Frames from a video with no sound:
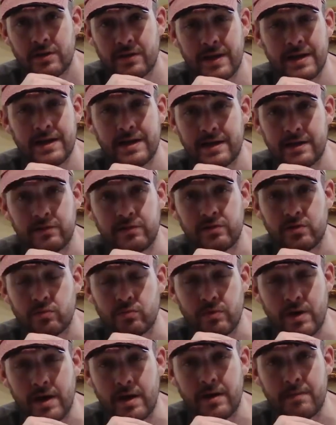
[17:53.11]
than it is to
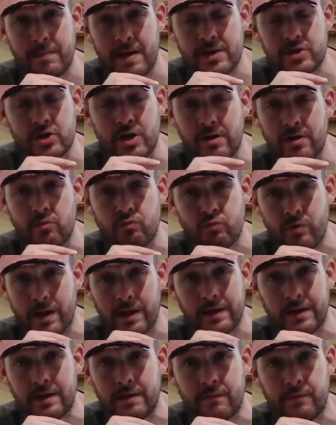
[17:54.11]
measure
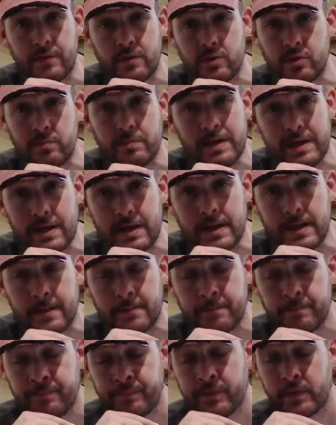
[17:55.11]
relative humidity.
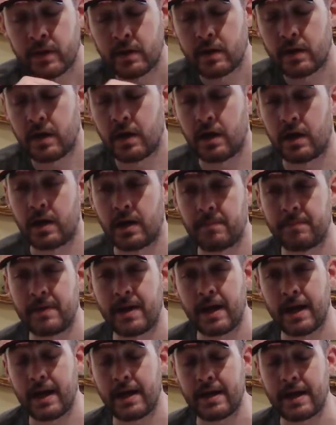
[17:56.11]

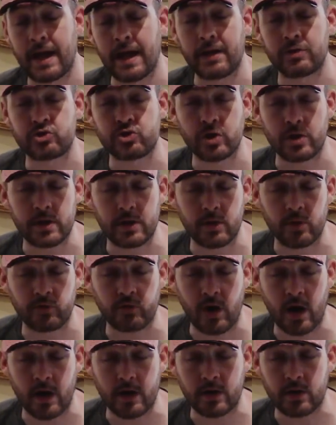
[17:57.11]
And I'll show you those
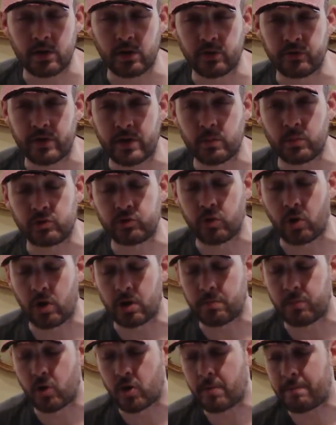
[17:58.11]
articles and we'll
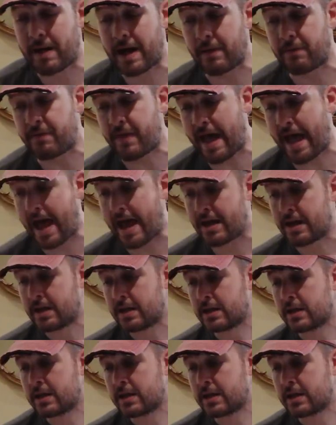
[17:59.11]
talk more about that.